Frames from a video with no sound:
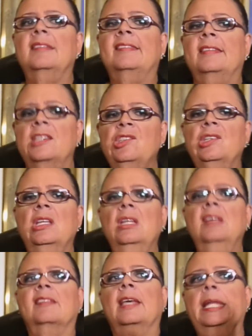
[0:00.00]

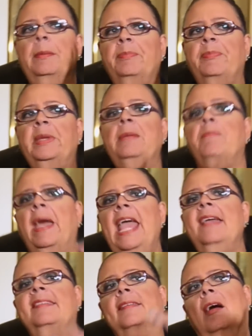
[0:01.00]
decision is going to be
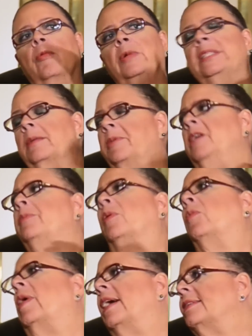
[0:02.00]
based on what the
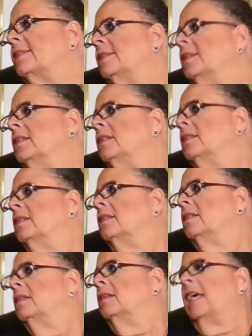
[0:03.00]
people want.
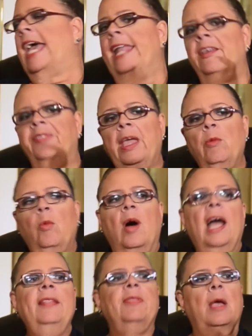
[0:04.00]
And if they
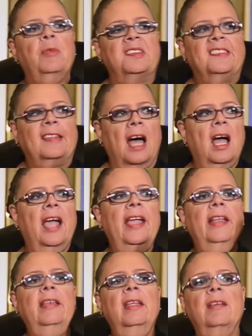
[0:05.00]
want, they will
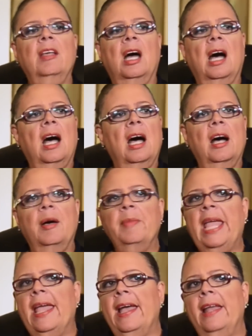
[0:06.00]
sign,
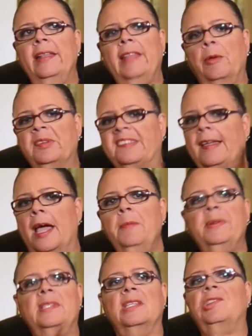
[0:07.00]
and they will
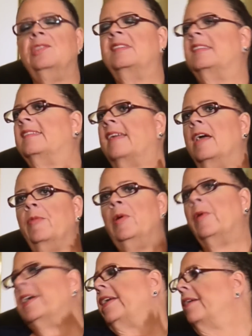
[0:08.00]
sign petitions and say, we
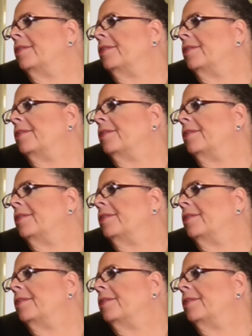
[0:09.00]
want